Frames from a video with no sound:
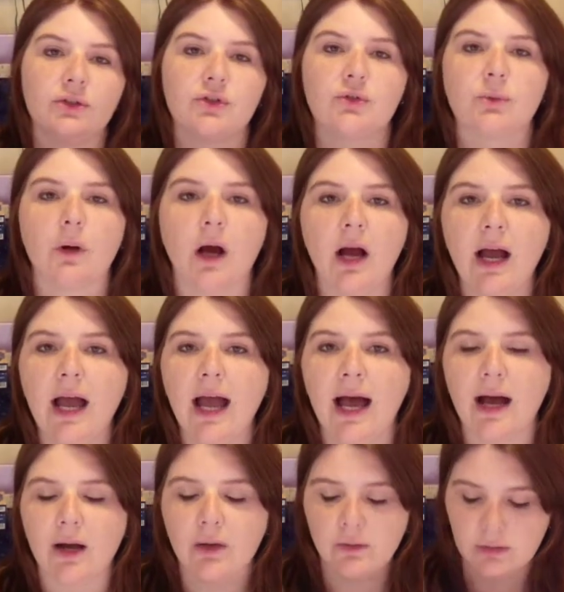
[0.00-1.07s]
draw
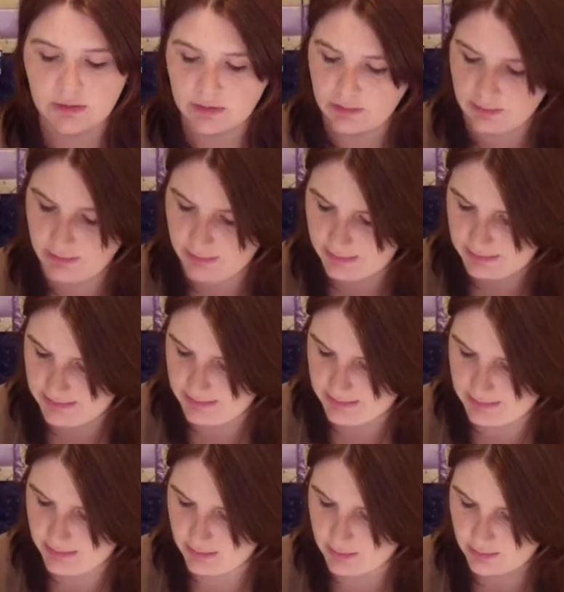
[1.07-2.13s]
out
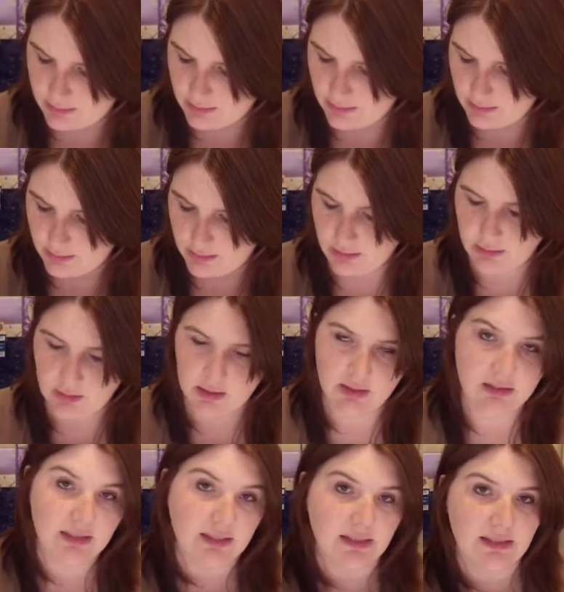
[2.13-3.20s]
the
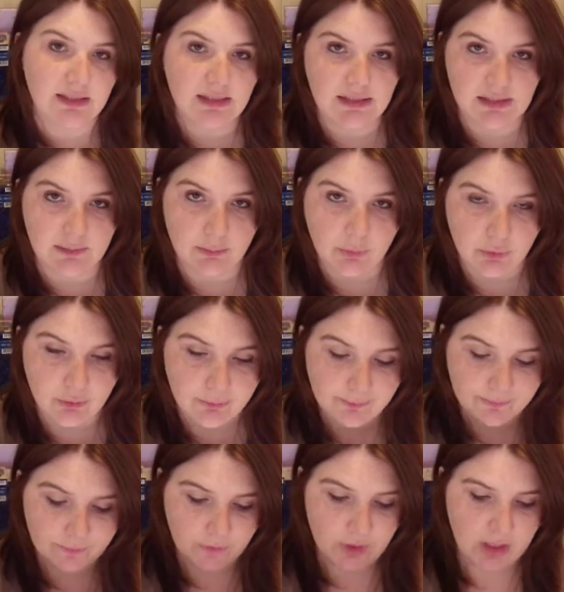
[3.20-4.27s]
distance symbol,
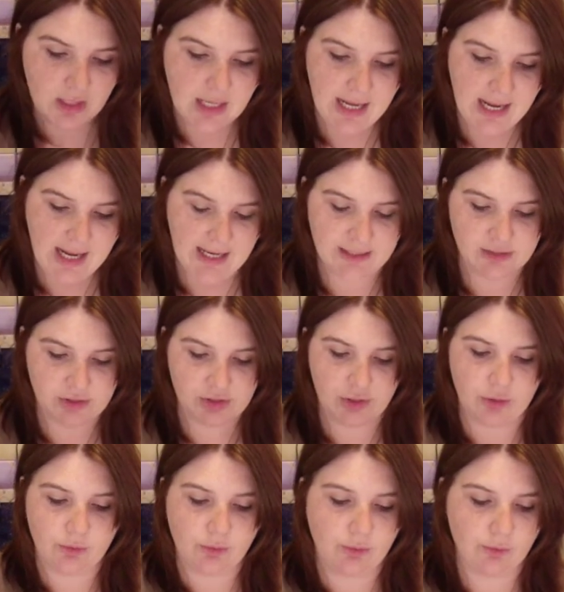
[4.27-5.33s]
and
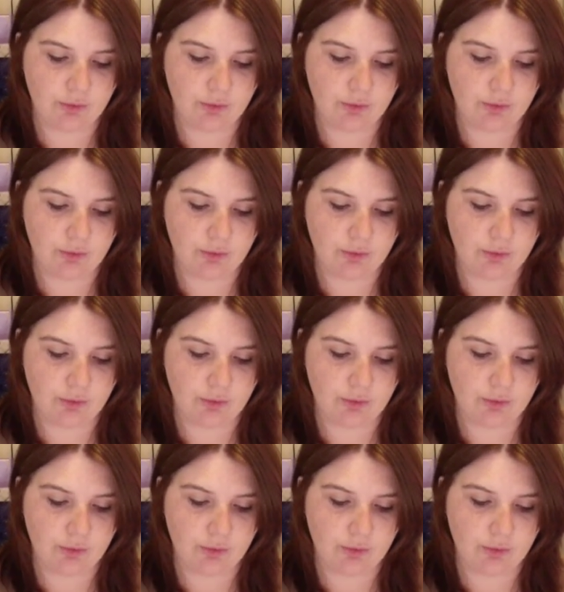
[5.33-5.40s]
so